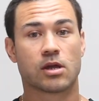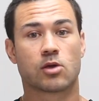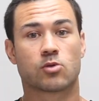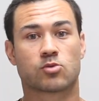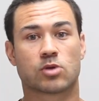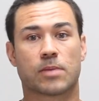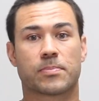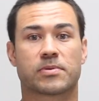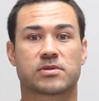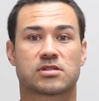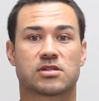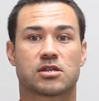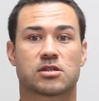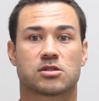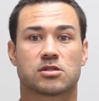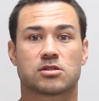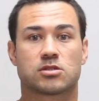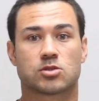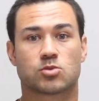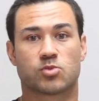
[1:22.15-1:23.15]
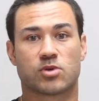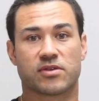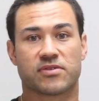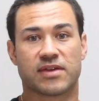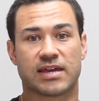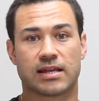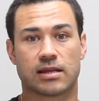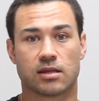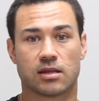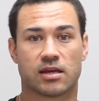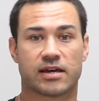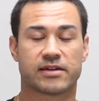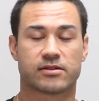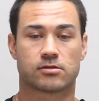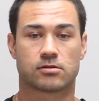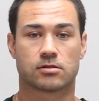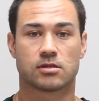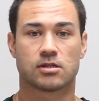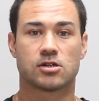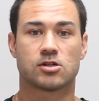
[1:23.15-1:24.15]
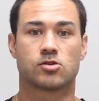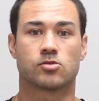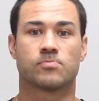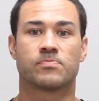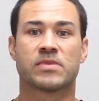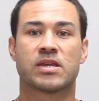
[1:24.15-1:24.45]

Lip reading: repetitions with a lighter load.